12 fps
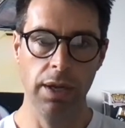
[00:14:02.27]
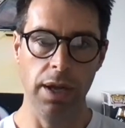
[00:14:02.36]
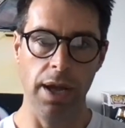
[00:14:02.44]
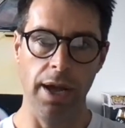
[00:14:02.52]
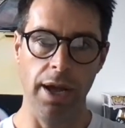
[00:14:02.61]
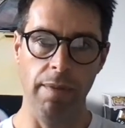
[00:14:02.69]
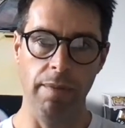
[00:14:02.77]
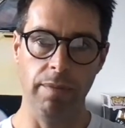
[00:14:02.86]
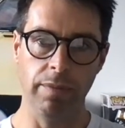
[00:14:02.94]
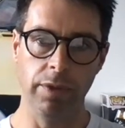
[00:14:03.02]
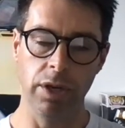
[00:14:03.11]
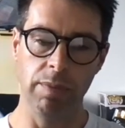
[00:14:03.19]
Going
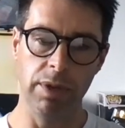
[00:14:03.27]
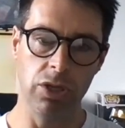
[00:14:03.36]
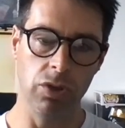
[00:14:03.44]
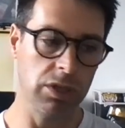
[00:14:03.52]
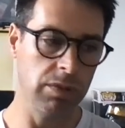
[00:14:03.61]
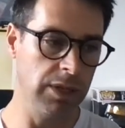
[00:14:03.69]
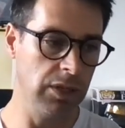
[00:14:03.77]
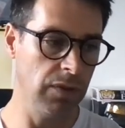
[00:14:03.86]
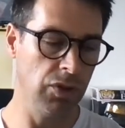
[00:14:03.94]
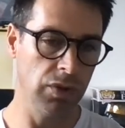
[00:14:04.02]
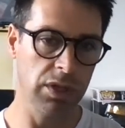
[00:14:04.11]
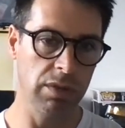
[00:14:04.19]
to be doing some
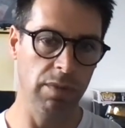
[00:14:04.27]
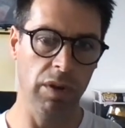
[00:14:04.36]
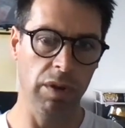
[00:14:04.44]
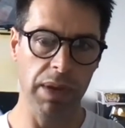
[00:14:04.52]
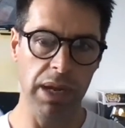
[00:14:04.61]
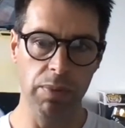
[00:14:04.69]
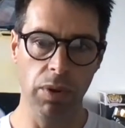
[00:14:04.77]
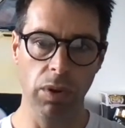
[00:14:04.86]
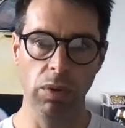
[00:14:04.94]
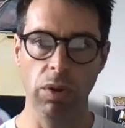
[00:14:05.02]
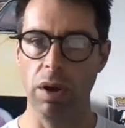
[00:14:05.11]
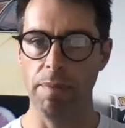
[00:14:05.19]
interviews with some other
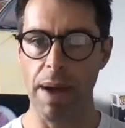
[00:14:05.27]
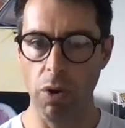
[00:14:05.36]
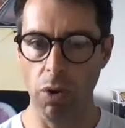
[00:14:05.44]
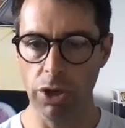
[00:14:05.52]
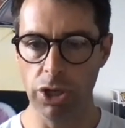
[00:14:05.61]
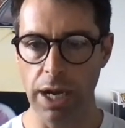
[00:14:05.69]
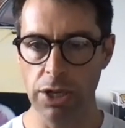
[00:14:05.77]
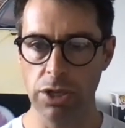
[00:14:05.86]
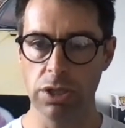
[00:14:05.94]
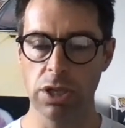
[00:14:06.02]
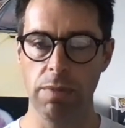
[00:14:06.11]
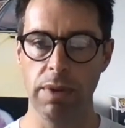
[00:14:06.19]
people about all the
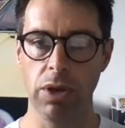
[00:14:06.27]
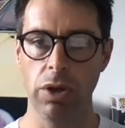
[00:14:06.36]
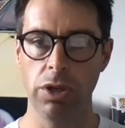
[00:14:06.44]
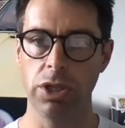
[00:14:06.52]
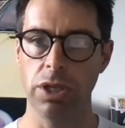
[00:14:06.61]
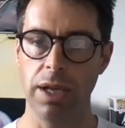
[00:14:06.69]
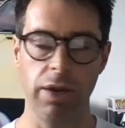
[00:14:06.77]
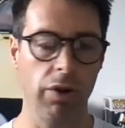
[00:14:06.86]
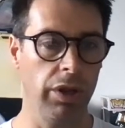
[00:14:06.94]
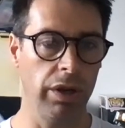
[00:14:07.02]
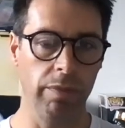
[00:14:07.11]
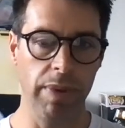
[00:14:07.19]
changes coming on, so you can hear
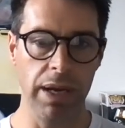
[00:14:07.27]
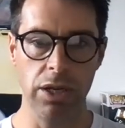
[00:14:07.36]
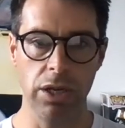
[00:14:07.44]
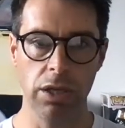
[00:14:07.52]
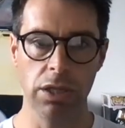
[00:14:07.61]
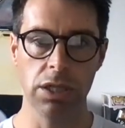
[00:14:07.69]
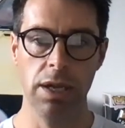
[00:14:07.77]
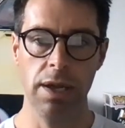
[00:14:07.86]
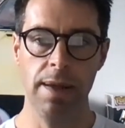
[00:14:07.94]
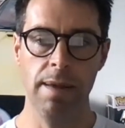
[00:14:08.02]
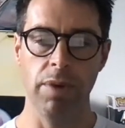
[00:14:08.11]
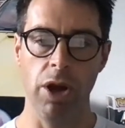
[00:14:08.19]
other opinions.
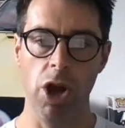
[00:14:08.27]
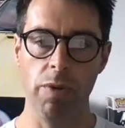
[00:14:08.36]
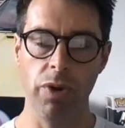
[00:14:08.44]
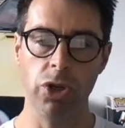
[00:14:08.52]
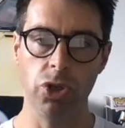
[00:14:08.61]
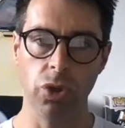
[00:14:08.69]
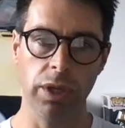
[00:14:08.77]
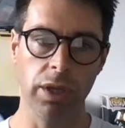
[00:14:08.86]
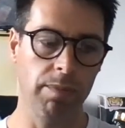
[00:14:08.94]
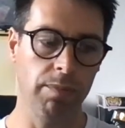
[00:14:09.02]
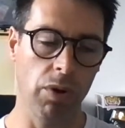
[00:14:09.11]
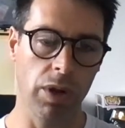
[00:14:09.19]
But I hope you enjoy the
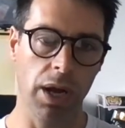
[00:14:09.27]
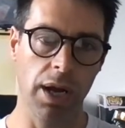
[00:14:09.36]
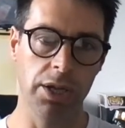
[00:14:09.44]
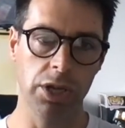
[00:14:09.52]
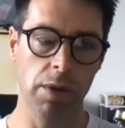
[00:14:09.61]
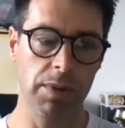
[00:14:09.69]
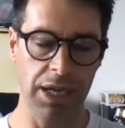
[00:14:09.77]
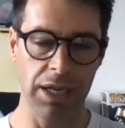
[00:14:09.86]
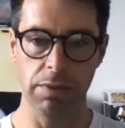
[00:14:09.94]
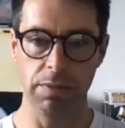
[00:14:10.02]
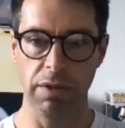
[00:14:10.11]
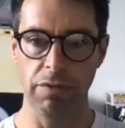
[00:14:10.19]
podcast. I hope you take
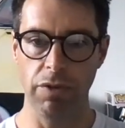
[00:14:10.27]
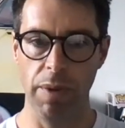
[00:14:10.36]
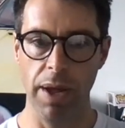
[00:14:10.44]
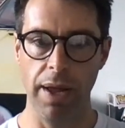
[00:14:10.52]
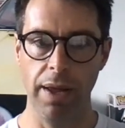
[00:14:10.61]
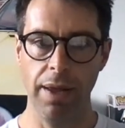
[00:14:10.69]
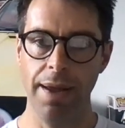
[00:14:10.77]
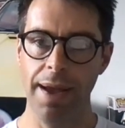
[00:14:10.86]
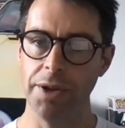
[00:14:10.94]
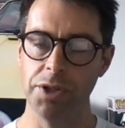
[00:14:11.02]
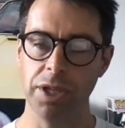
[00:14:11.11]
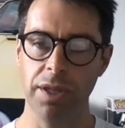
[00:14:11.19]
something from it, and
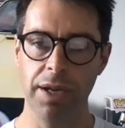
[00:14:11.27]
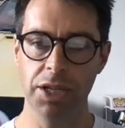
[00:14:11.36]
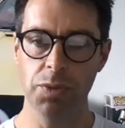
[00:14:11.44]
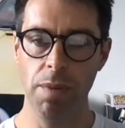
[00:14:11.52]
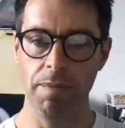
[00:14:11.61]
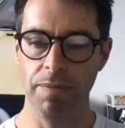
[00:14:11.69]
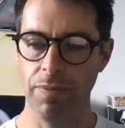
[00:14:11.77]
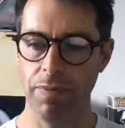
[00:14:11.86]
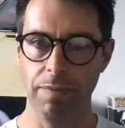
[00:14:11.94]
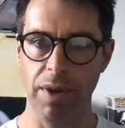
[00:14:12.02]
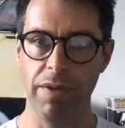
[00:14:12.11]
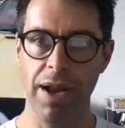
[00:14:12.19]
I'll see you in the next one.
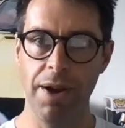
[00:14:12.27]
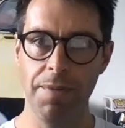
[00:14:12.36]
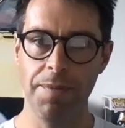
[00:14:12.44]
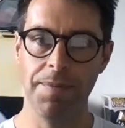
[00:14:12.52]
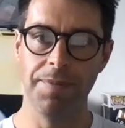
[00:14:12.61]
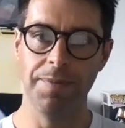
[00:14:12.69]
Bye for now.